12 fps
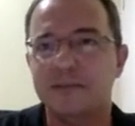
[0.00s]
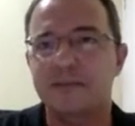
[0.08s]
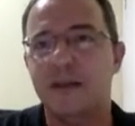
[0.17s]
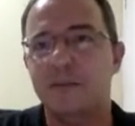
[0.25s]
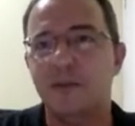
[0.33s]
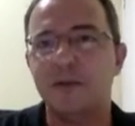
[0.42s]

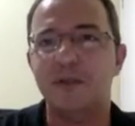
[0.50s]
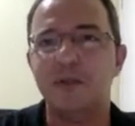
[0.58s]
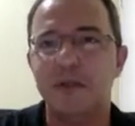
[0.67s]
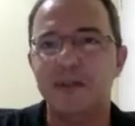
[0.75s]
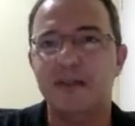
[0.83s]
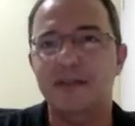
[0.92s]

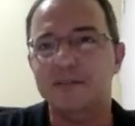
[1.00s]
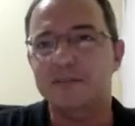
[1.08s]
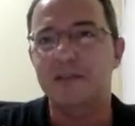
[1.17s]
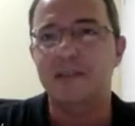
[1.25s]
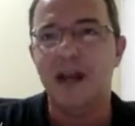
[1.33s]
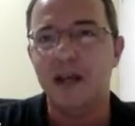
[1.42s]
approximately a
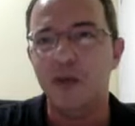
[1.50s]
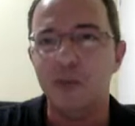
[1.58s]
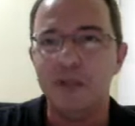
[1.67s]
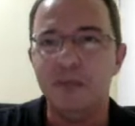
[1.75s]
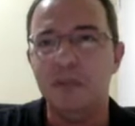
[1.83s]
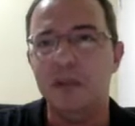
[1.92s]

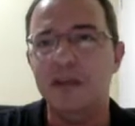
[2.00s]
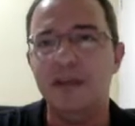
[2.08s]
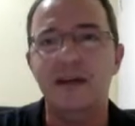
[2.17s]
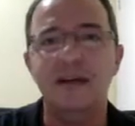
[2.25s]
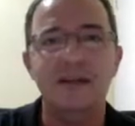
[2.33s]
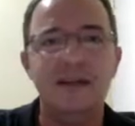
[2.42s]
human being,
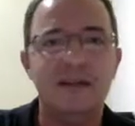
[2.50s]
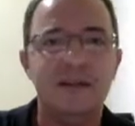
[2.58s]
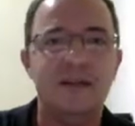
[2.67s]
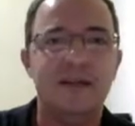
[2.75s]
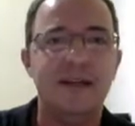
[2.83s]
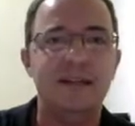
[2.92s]

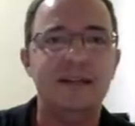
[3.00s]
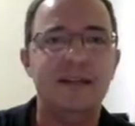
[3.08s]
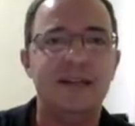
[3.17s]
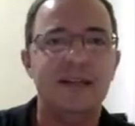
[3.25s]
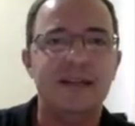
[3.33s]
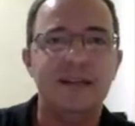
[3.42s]
right?
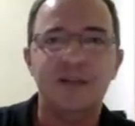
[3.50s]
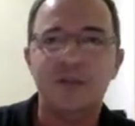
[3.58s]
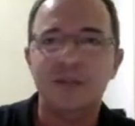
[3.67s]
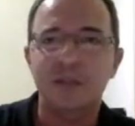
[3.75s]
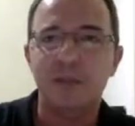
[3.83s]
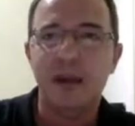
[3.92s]
So
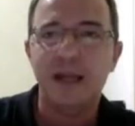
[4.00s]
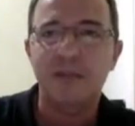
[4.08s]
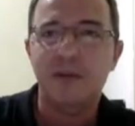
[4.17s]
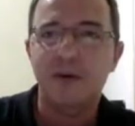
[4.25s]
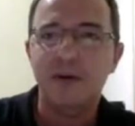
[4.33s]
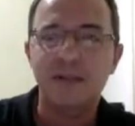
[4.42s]
this black
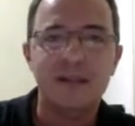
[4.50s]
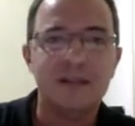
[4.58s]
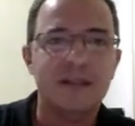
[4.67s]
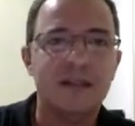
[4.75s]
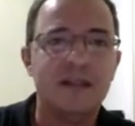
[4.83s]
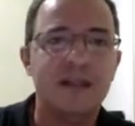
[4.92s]
box
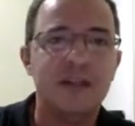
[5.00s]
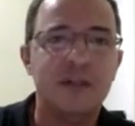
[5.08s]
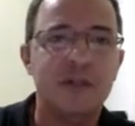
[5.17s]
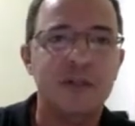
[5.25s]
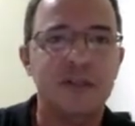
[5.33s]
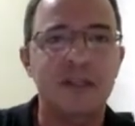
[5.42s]

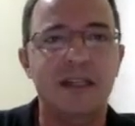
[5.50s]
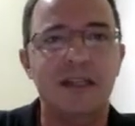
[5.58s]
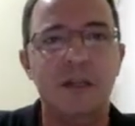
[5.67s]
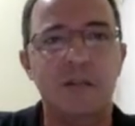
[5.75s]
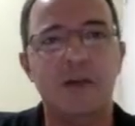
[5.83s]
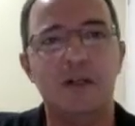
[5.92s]
ensures that
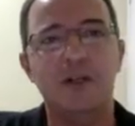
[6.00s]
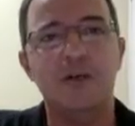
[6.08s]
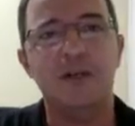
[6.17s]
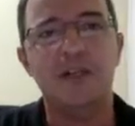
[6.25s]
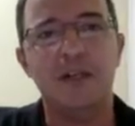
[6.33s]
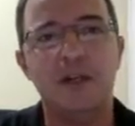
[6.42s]

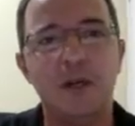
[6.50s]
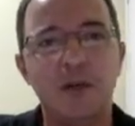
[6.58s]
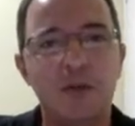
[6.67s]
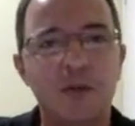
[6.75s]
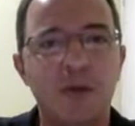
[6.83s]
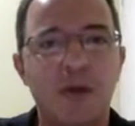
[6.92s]
temperatures are
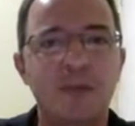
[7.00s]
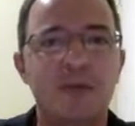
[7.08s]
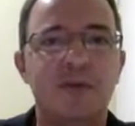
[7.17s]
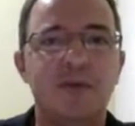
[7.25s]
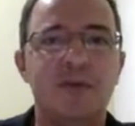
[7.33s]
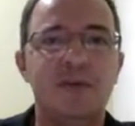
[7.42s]
close to
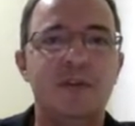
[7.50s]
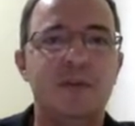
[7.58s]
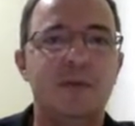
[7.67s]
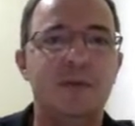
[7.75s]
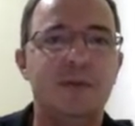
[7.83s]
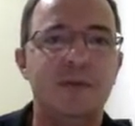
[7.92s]
absolute
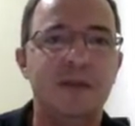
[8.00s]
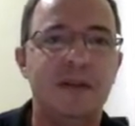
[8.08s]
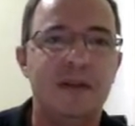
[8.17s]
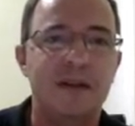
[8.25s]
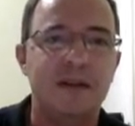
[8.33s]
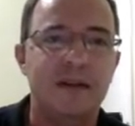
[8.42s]
zero,
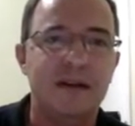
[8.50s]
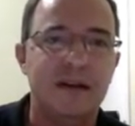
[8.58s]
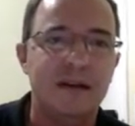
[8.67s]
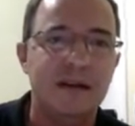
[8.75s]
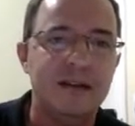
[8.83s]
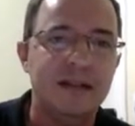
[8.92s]

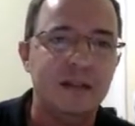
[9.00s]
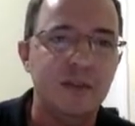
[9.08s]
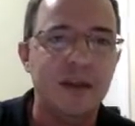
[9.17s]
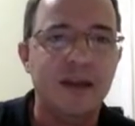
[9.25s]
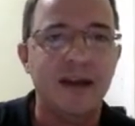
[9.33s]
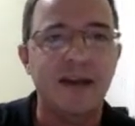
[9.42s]
that
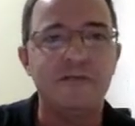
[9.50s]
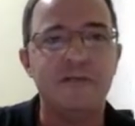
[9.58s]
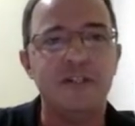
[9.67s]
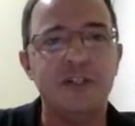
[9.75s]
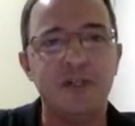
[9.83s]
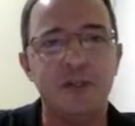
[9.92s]
we have a
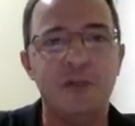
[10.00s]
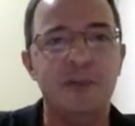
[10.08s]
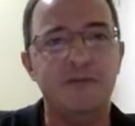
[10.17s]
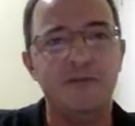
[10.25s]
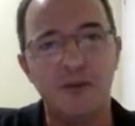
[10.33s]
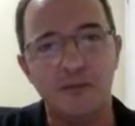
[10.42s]

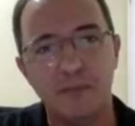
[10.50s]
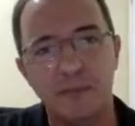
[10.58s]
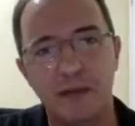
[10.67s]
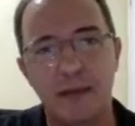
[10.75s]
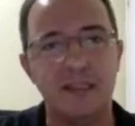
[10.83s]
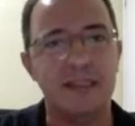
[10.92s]
shielding from
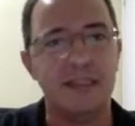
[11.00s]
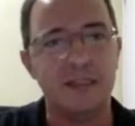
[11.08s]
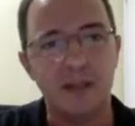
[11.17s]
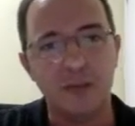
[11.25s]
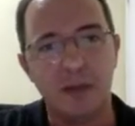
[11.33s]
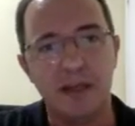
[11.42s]

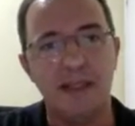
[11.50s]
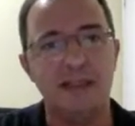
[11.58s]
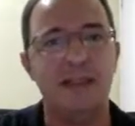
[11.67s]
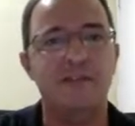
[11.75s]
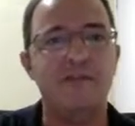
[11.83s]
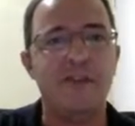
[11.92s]
external
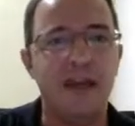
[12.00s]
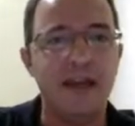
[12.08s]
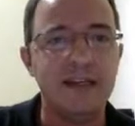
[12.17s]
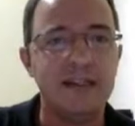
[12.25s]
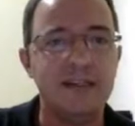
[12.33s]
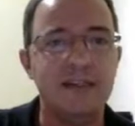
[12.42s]
magnetic
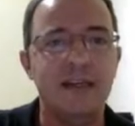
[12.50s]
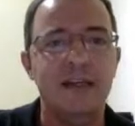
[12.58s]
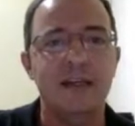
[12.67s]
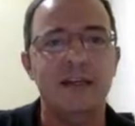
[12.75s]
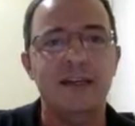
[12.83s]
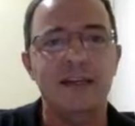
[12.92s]
effects,
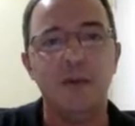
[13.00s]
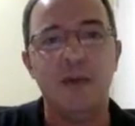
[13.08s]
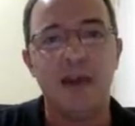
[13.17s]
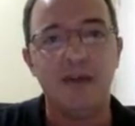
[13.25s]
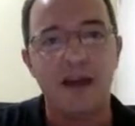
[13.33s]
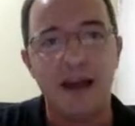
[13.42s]
that we
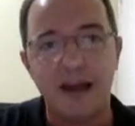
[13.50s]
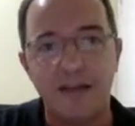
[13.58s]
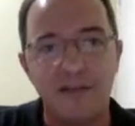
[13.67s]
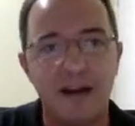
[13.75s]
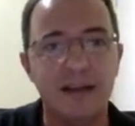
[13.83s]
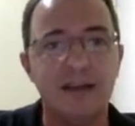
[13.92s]
have high
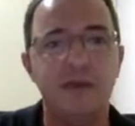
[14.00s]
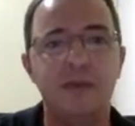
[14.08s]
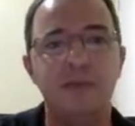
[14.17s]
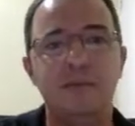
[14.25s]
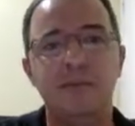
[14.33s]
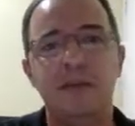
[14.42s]

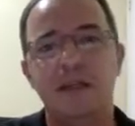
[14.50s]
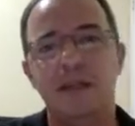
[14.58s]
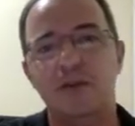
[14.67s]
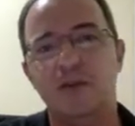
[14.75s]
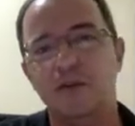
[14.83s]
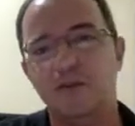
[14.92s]
vacuum.
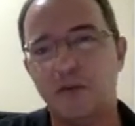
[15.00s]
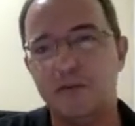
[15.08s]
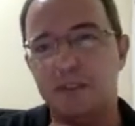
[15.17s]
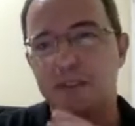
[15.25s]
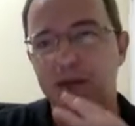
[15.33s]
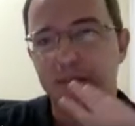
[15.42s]
So from
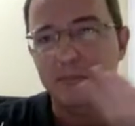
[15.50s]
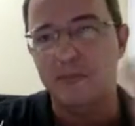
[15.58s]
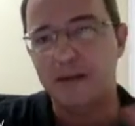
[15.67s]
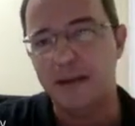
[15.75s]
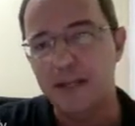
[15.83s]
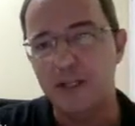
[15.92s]
the
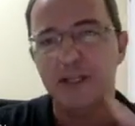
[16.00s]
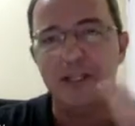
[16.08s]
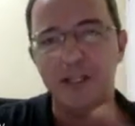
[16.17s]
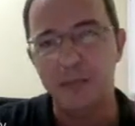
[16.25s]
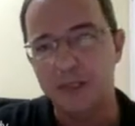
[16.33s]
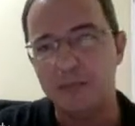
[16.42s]

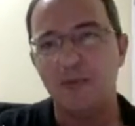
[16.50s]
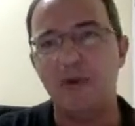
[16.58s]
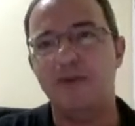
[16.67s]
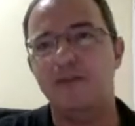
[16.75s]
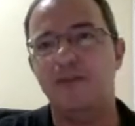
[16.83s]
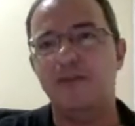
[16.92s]
engineering
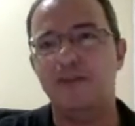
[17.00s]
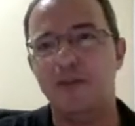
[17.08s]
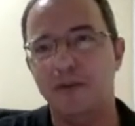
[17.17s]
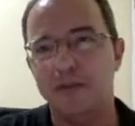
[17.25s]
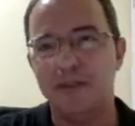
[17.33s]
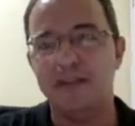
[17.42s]
point of
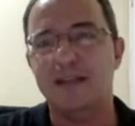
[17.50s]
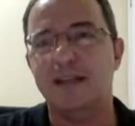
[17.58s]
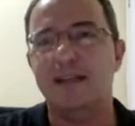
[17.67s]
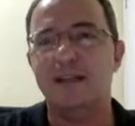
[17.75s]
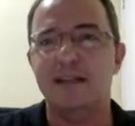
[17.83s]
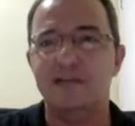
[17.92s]
view, it's
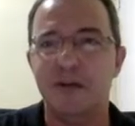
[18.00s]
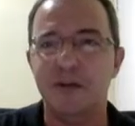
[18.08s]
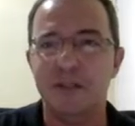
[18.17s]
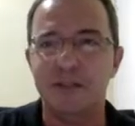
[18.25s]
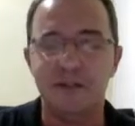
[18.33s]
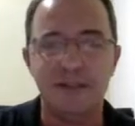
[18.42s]
a very
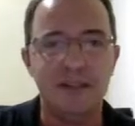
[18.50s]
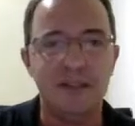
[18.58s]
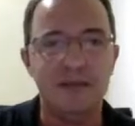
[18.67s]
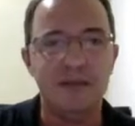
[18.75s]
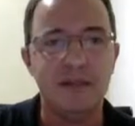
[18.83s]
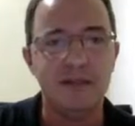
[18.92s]

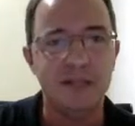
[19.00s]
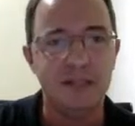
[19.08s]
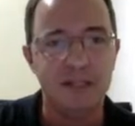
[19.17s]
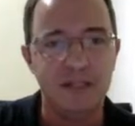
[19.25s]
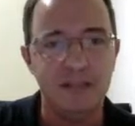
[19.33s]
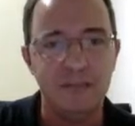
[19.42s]
interesting machine.